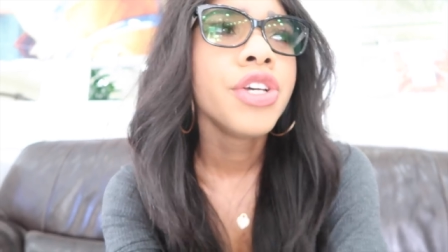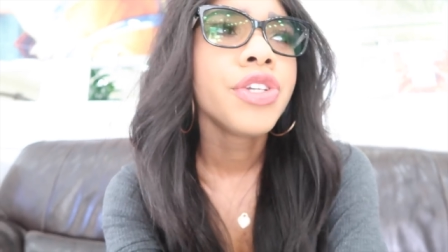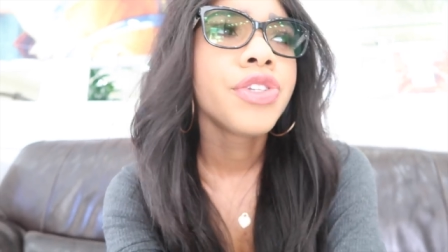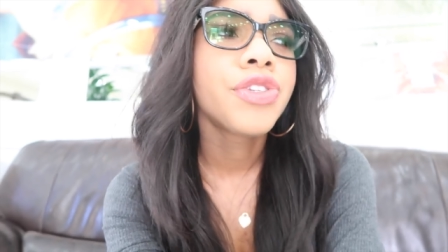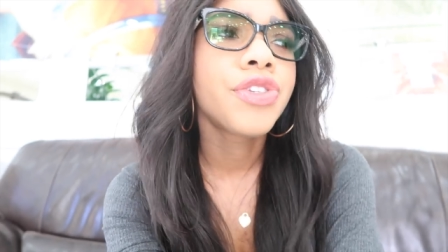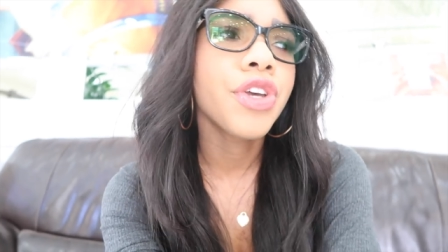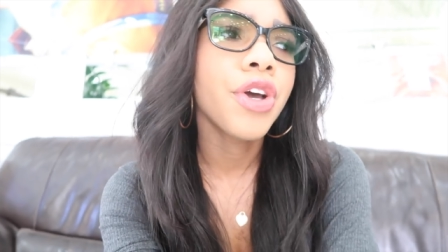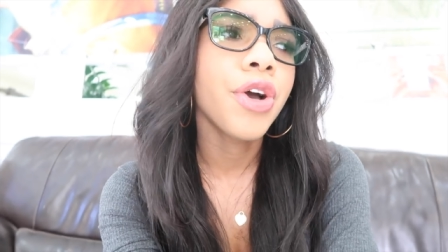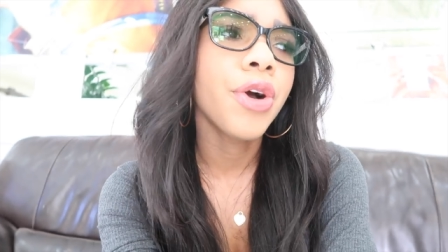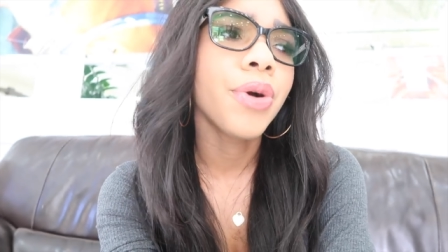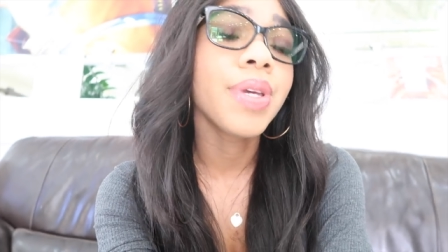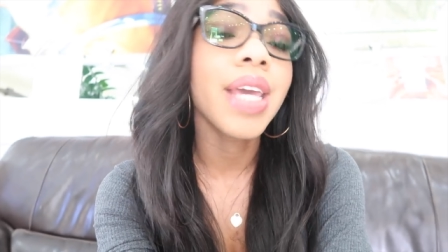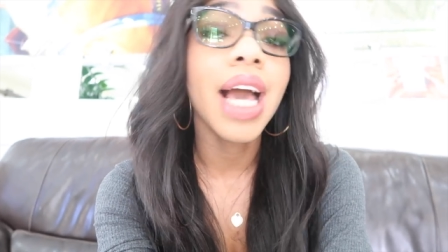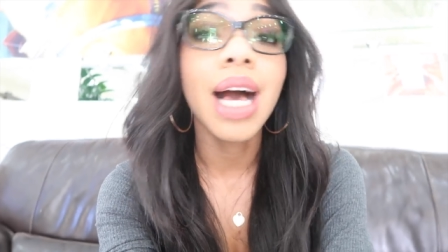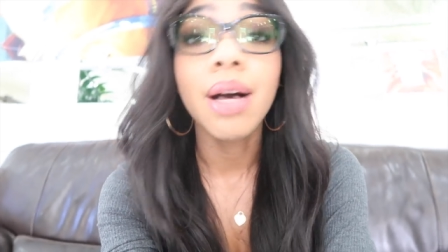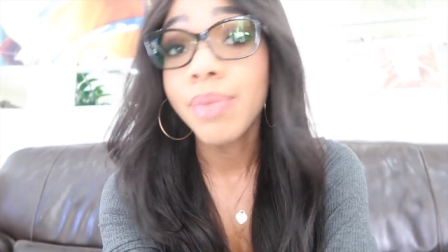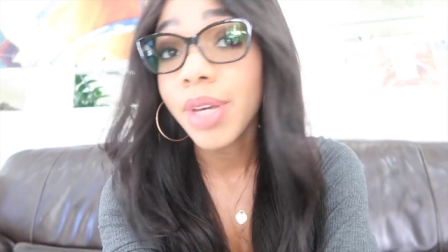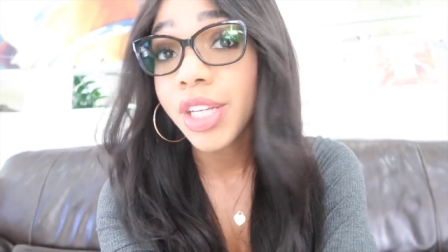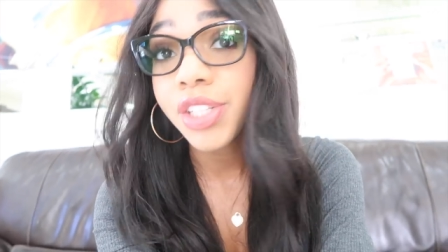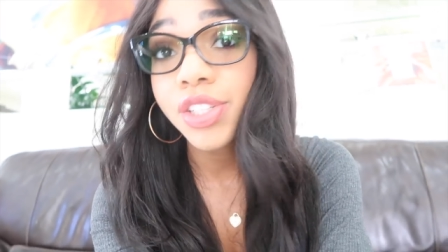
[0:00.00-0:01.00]
So
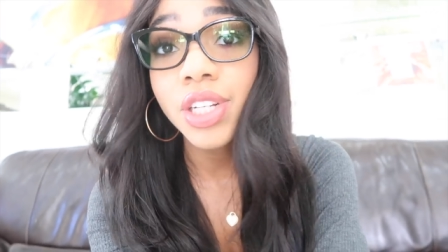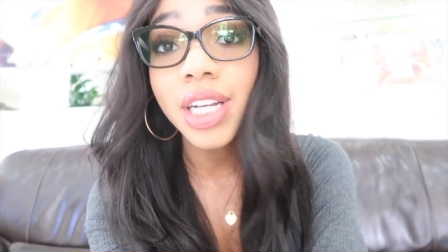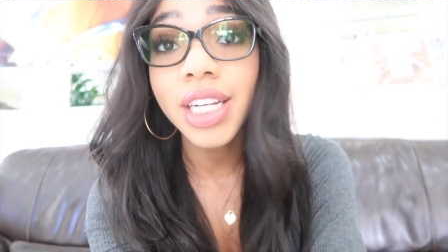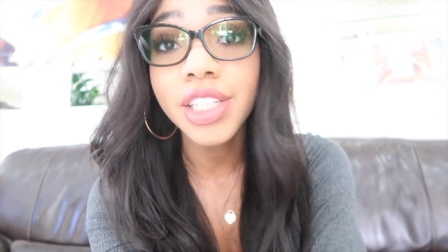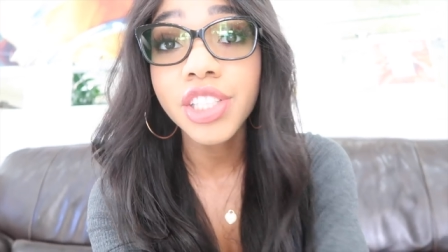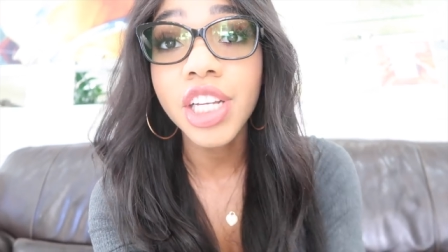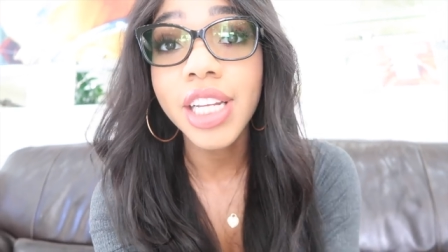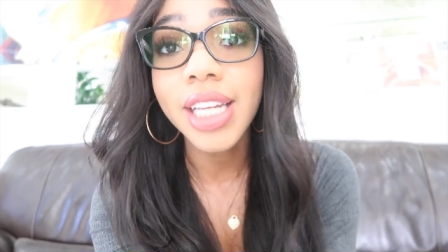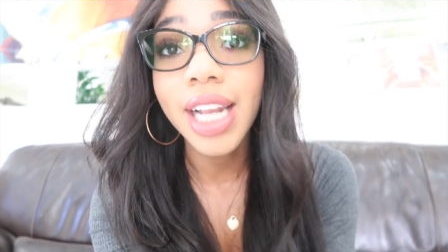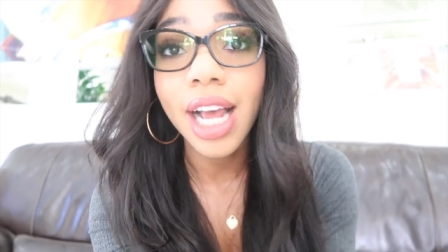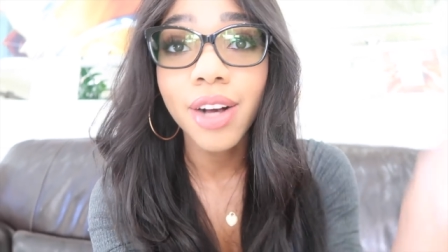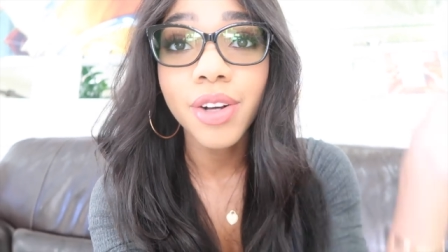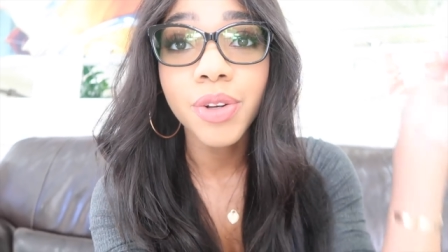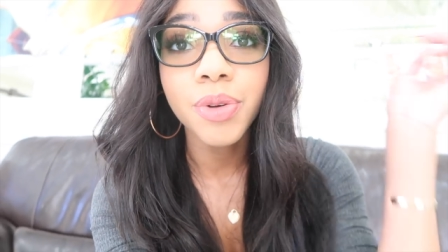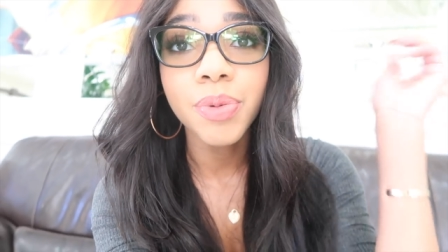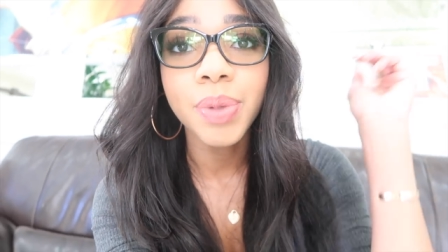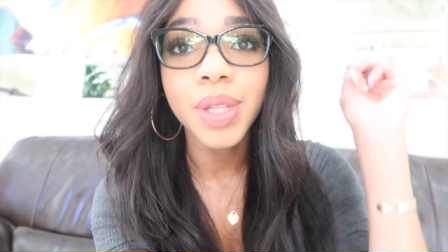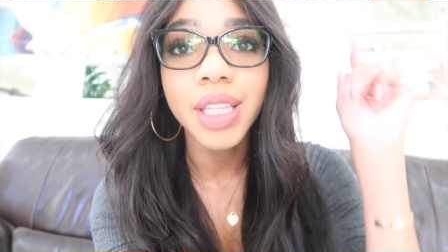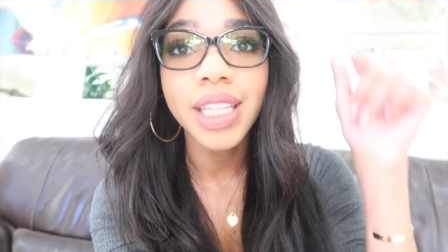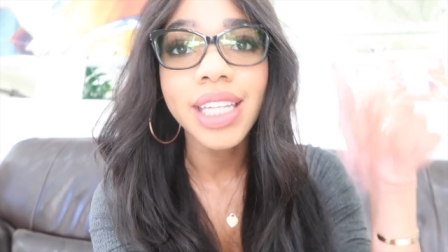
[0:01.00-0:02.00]
yeah, make sure you guys check it out. It
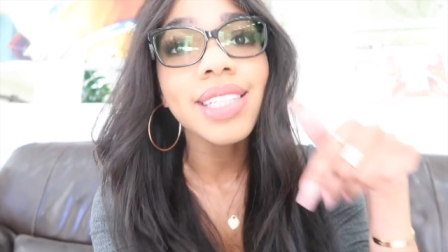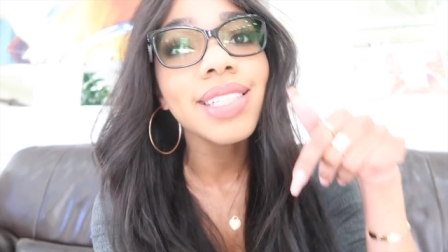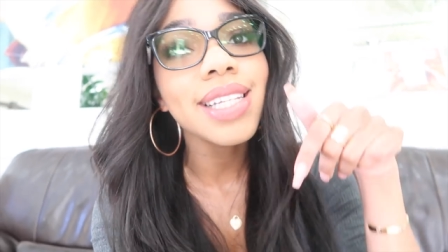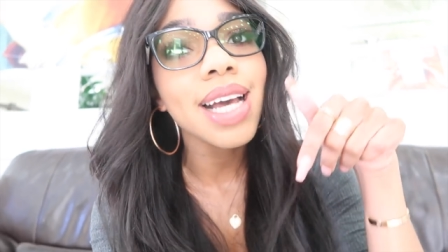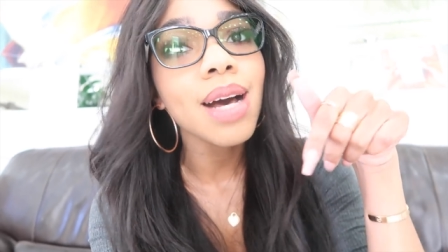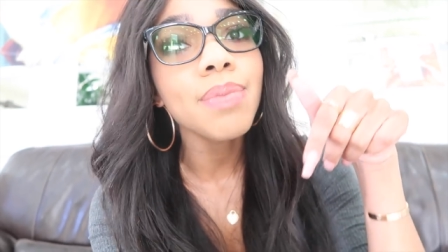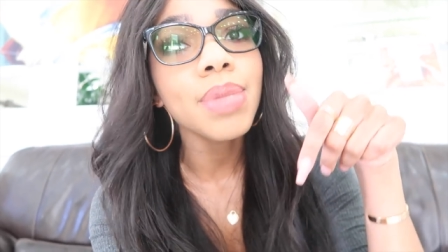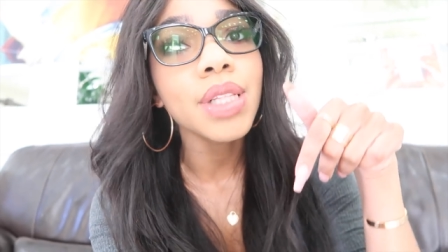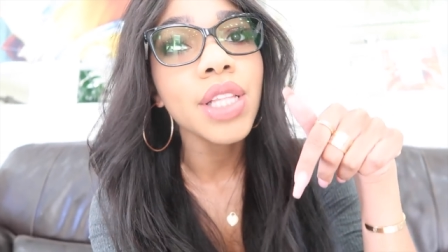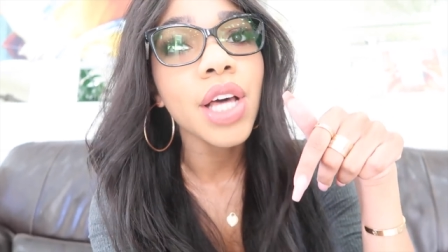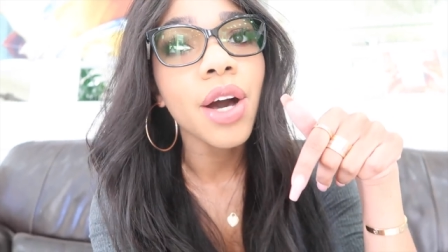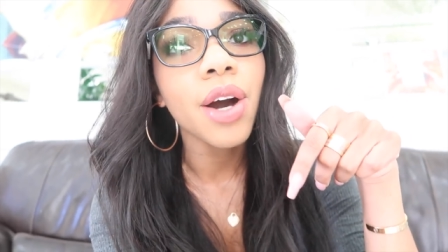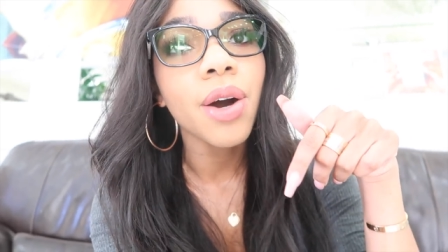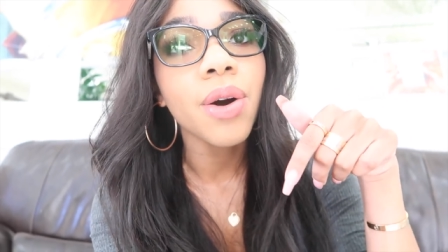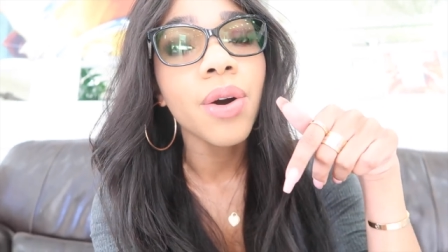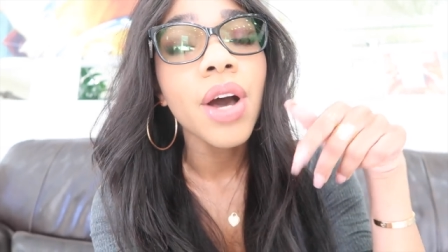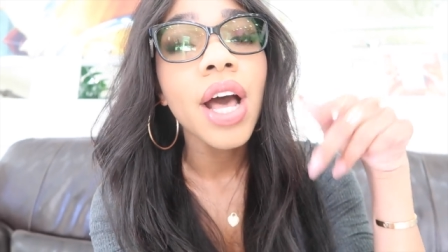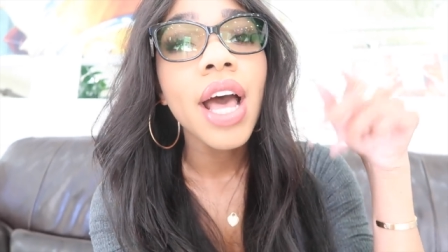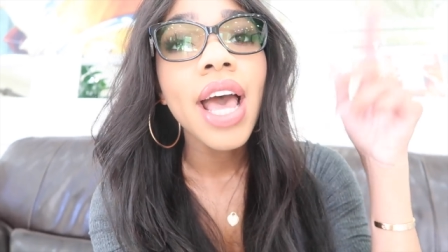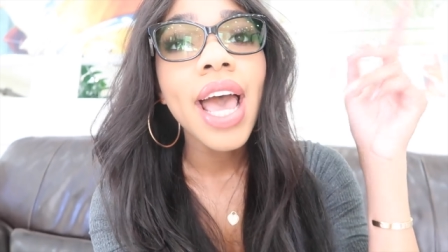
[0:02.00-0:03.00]
will be linked down
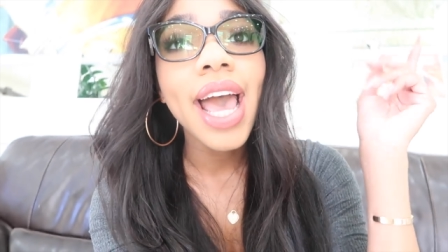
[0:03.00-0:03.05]
below